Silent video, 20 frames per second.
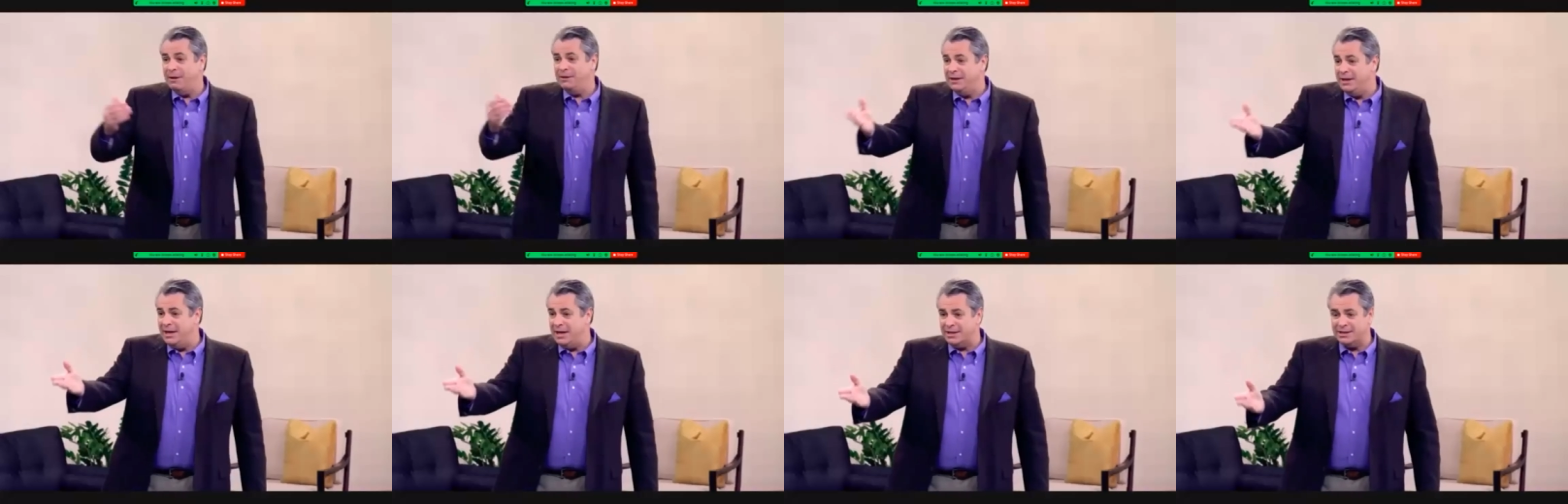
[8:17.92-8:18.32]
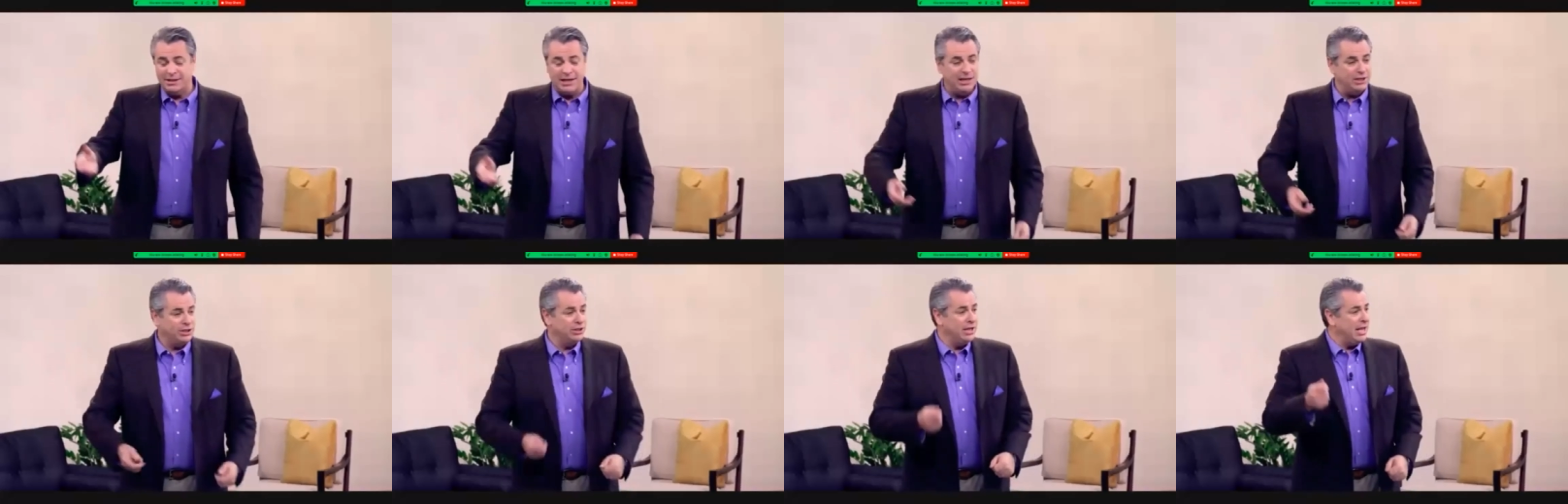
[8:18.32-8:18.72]
met the next
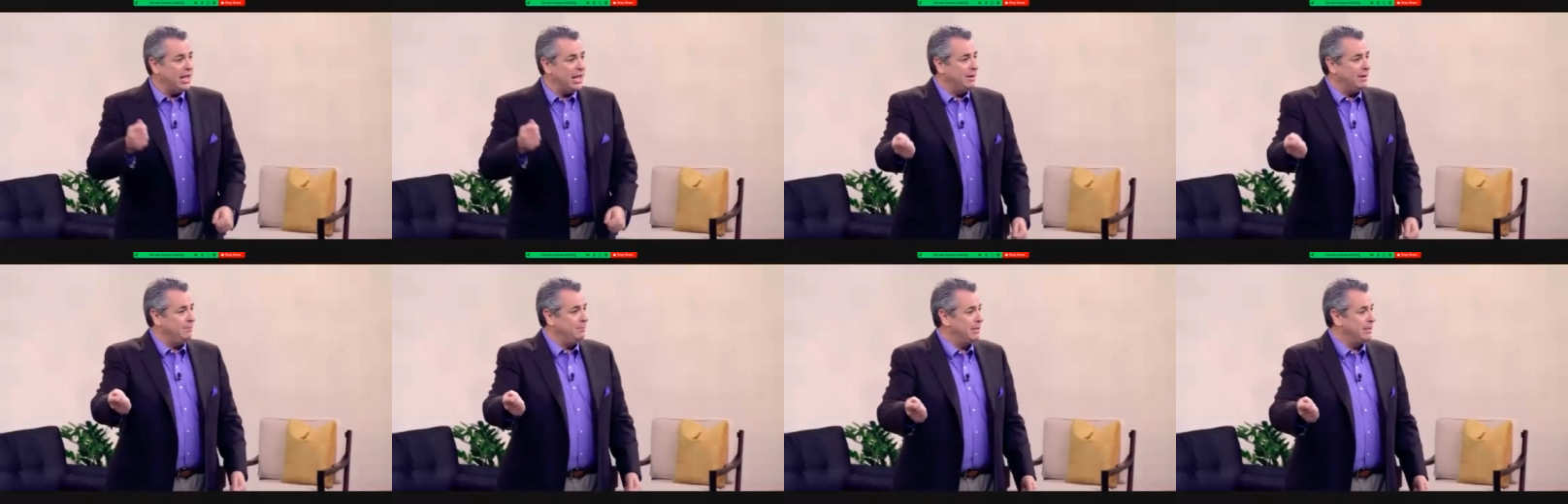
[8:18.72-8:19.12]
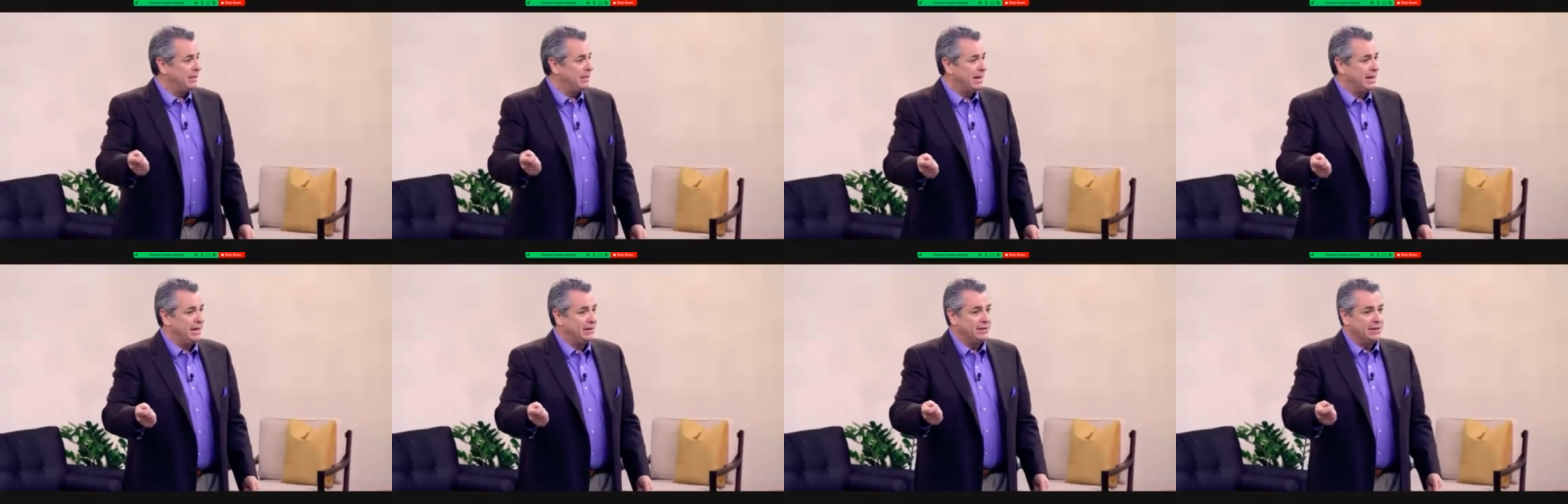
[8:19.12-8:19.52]
agent, and they handed me a
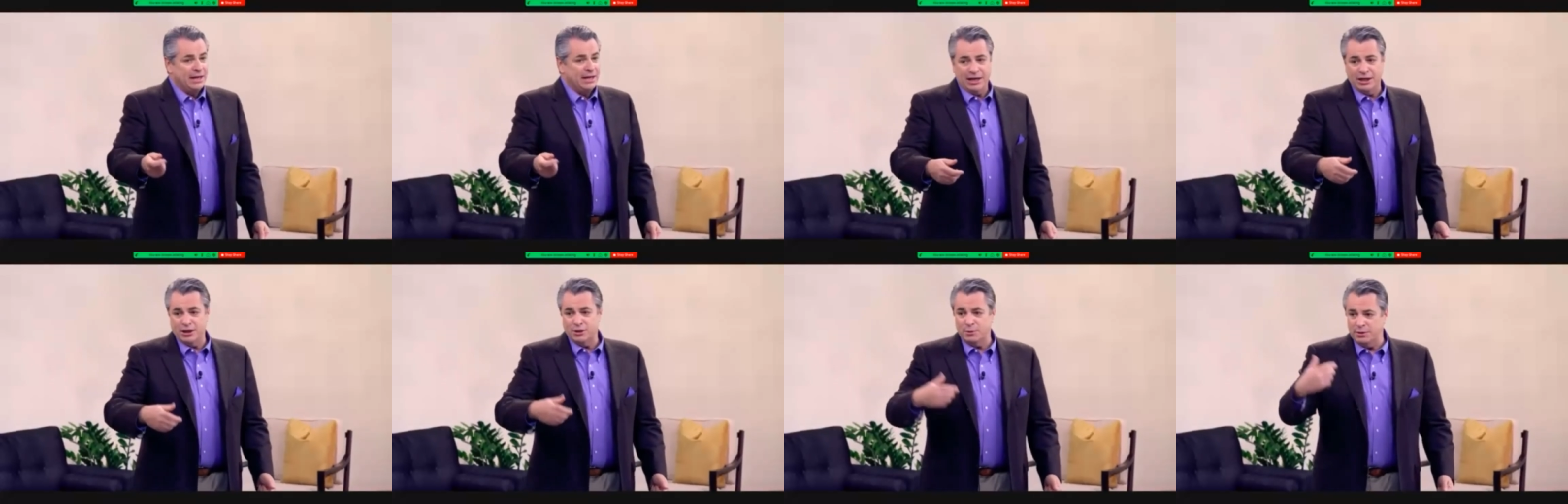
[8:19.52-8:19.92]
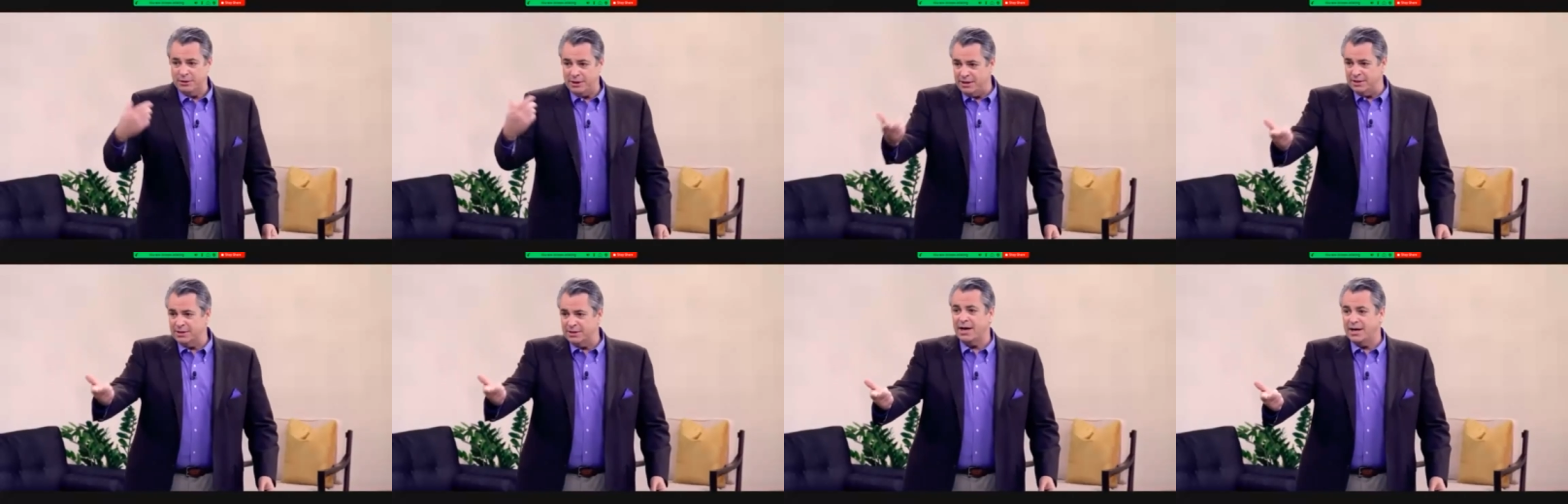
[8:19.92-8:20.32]
card. And guess what
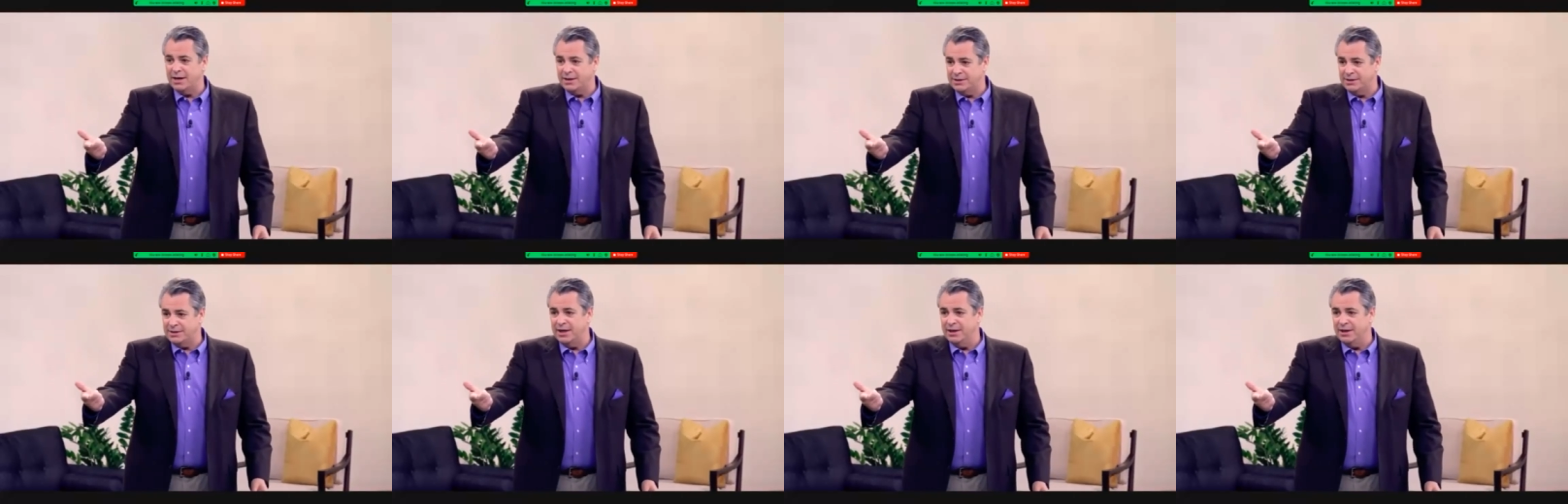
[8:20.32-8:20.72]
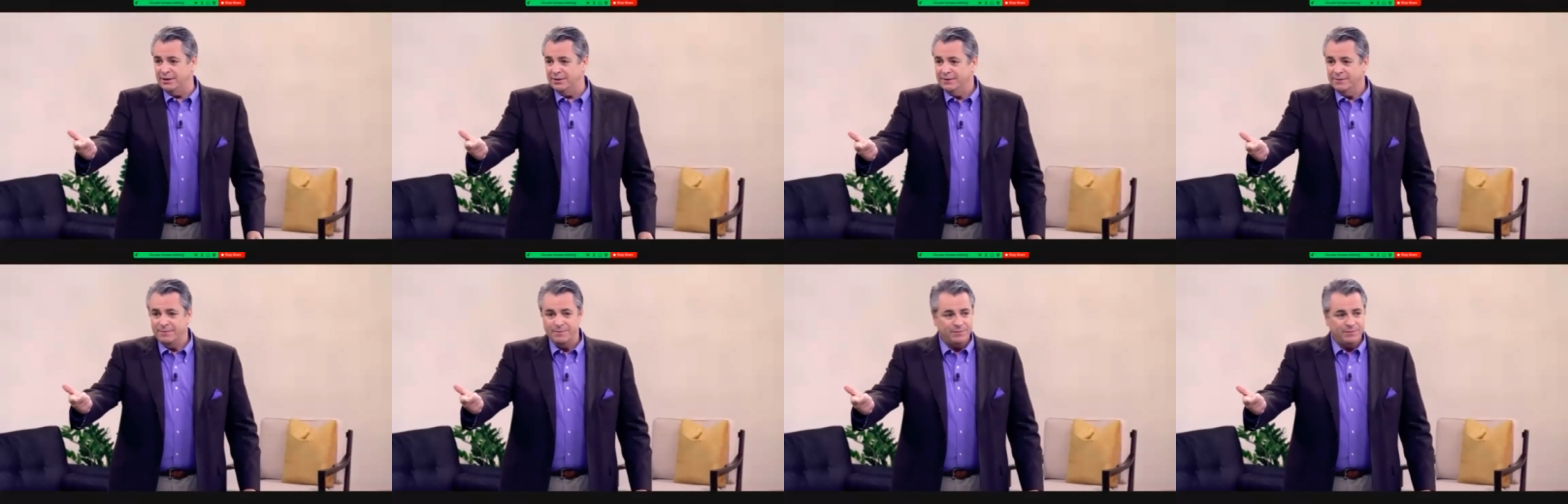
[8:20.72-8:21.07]
their card said?